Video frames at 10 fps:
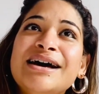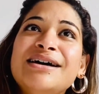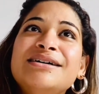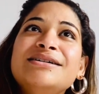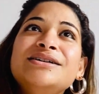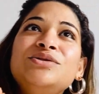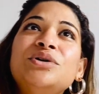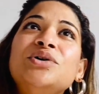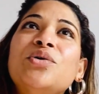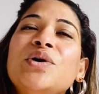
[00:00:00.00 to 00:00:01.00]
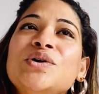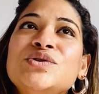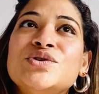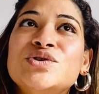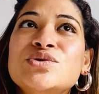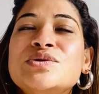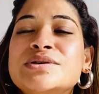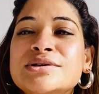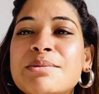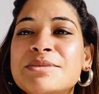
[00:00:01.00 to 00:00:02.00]
you are going to do
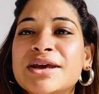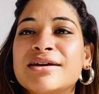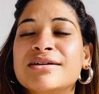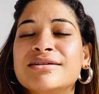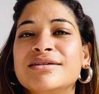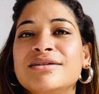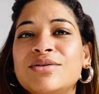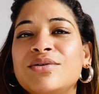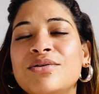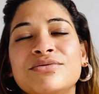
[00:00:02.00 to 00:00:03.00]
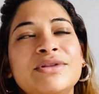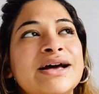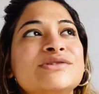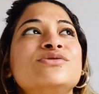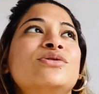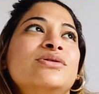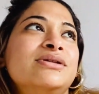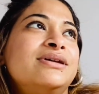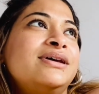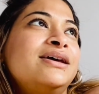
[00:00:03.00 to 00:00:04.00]
something, you know, of that sort.
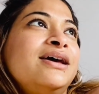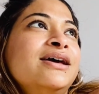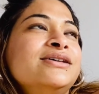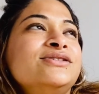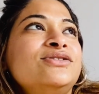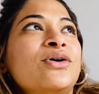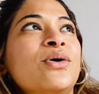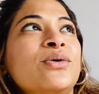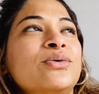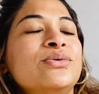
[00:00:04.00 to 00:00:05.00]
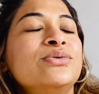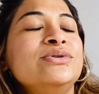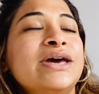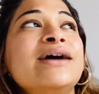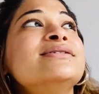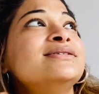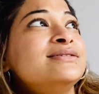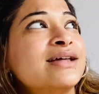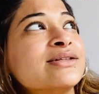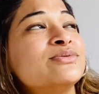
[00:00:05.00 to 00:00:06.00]
So yes,
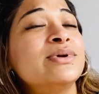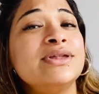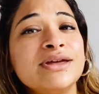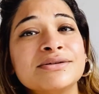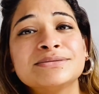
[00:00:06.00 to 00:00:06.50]
that's one thing.